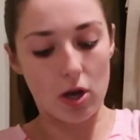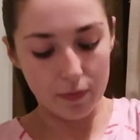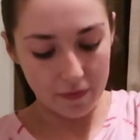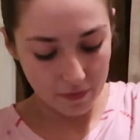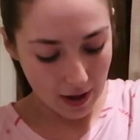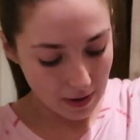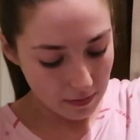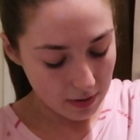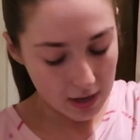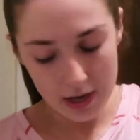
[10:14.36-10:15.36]
I found
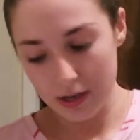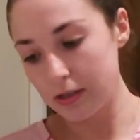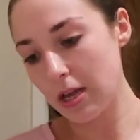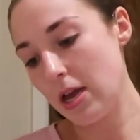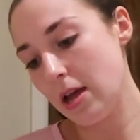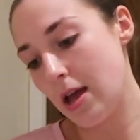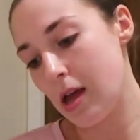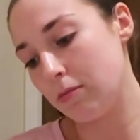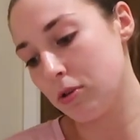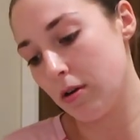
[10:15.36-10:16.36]
this
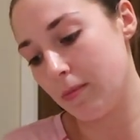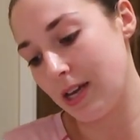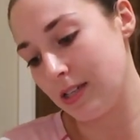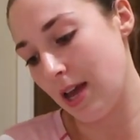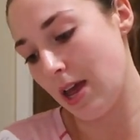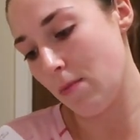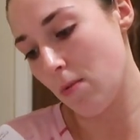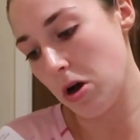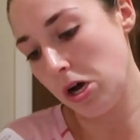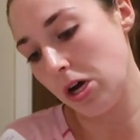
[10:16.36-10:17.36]
Zara blazer. It
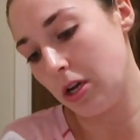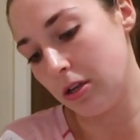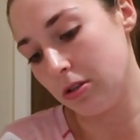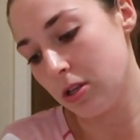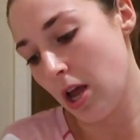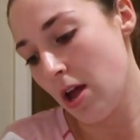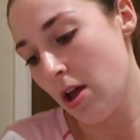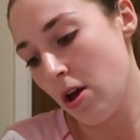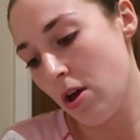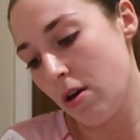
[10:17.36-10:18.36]
was
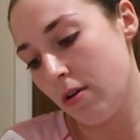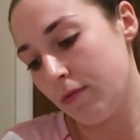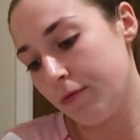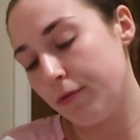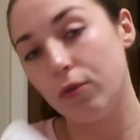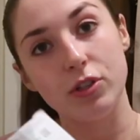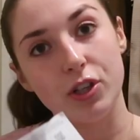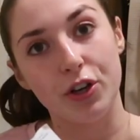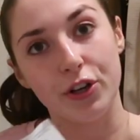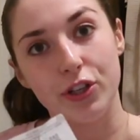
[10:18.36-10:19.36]

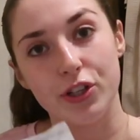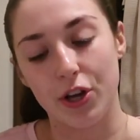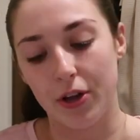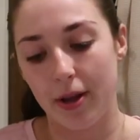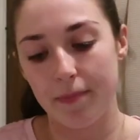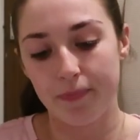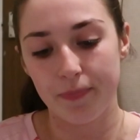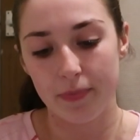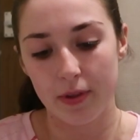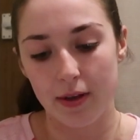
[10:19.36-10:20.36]

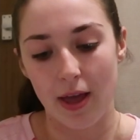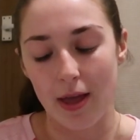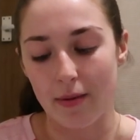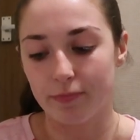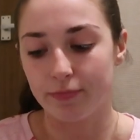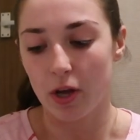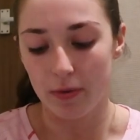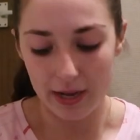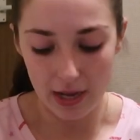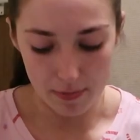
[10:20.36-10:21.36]
$49.99. I'll
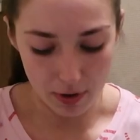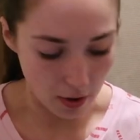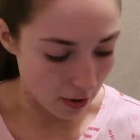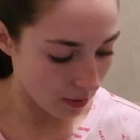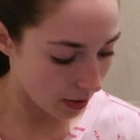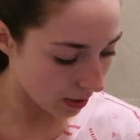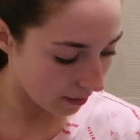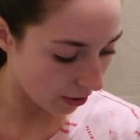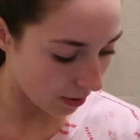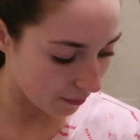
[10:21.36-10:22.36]
link it below if
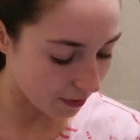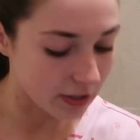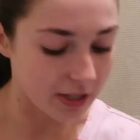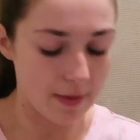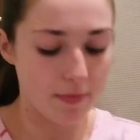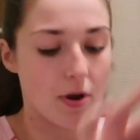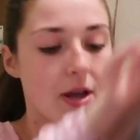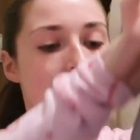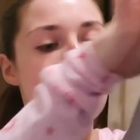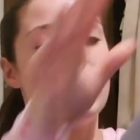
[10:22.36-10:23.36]
I can find it, but
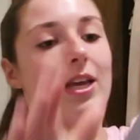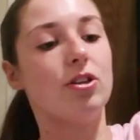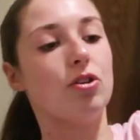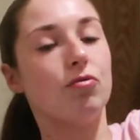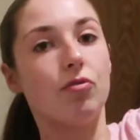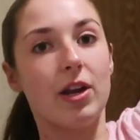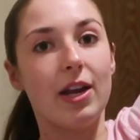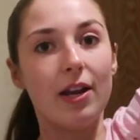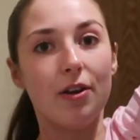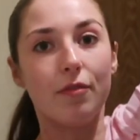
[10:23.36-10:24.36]
it's this
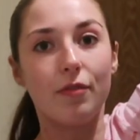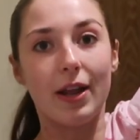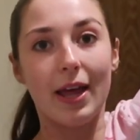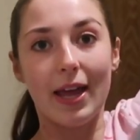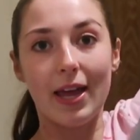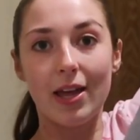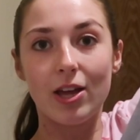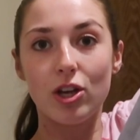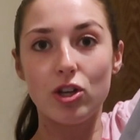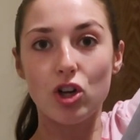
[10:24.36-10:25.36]
really lovely
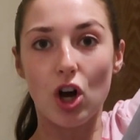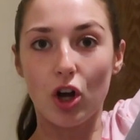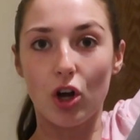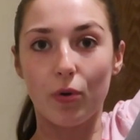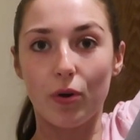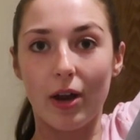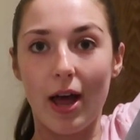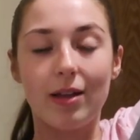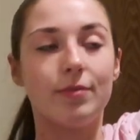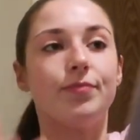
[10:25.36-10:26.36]
charcoal colour.